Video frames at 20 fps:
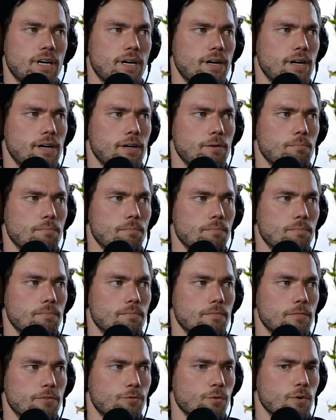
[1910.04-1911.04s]
the
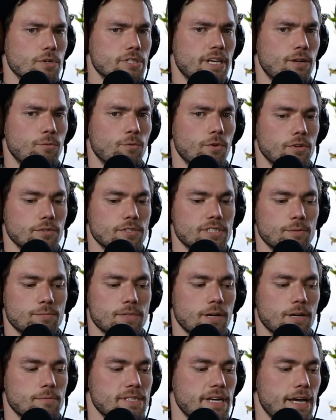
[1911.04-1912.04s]
410 will
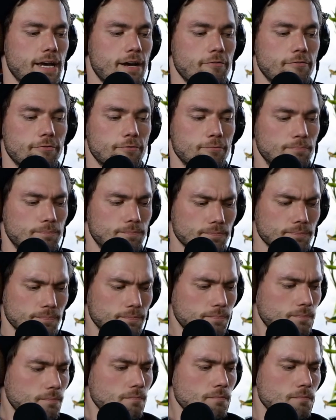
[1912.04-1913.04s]
sometimes have,
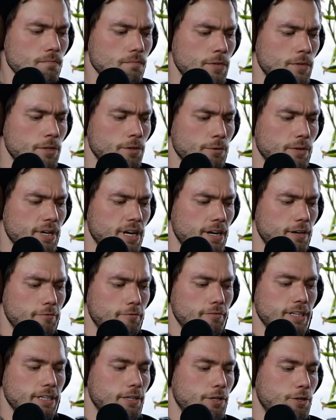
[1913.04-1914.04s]
kind
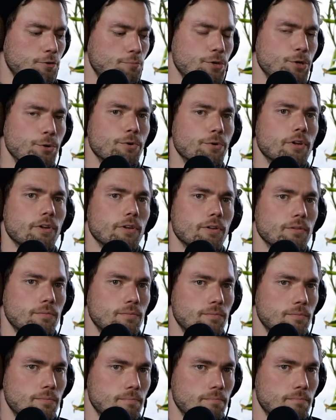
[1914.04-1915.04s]
of like a
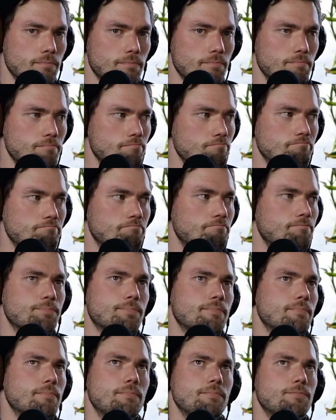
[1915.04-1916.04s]
communal
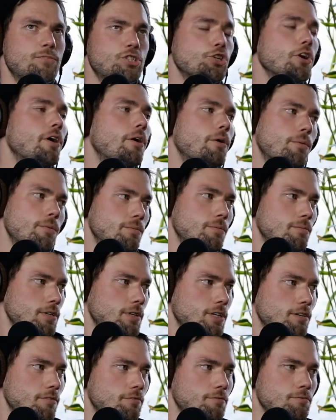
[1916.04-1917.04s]
show
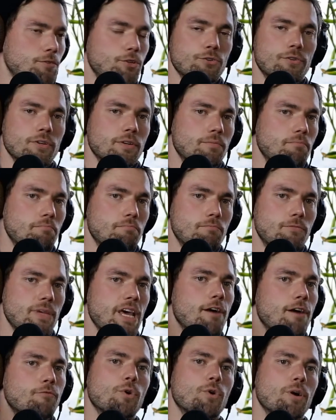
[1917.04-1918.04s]
of you can
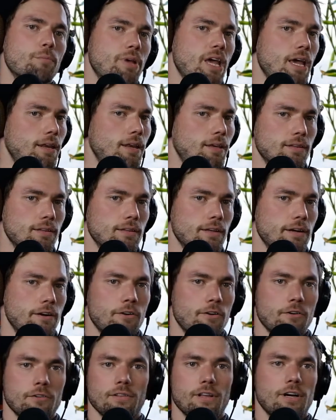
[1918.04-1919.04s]
have one painting in
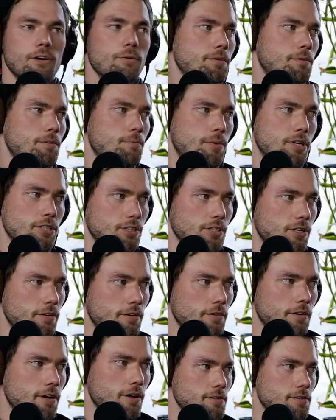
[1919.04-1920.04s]
there along with a bunch of
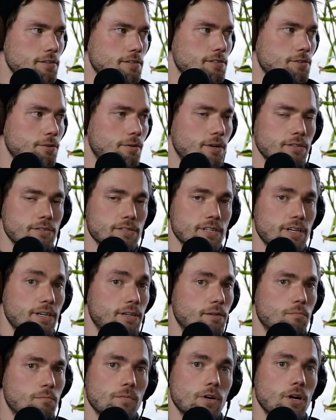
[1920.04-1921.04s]
artists. So I was
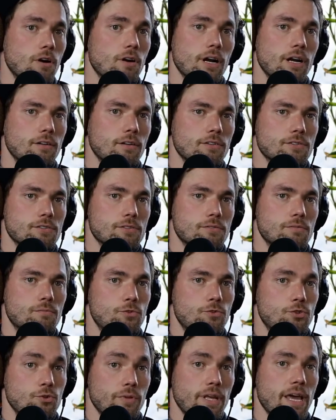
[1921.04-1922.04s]
like, all right, I'll just
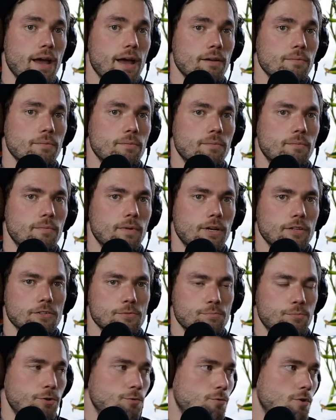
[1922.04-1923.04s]
do that. I'll
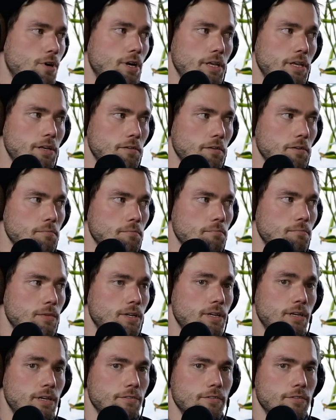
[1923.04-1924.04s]
just put one in, and
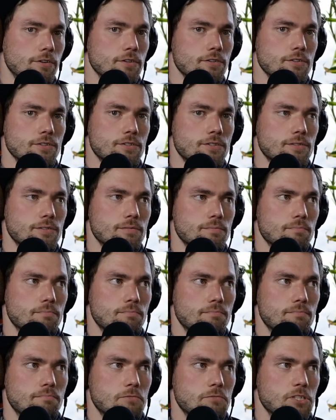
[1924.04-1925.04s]
if there's
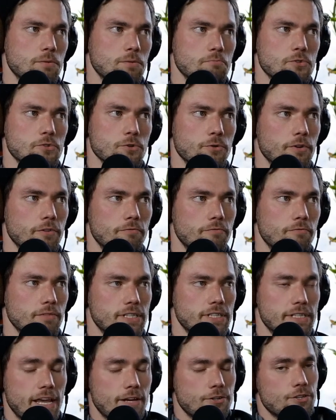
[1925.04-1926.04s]
some sort of
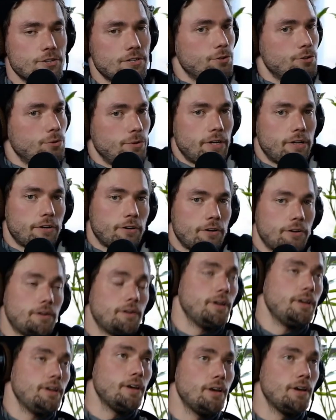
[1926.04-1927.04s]
attention to it
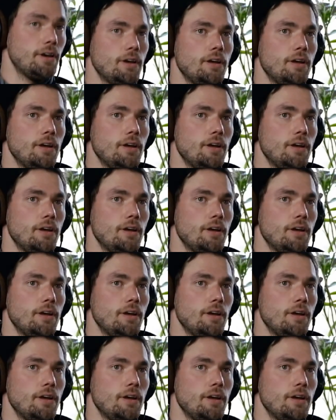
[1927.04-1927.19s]
or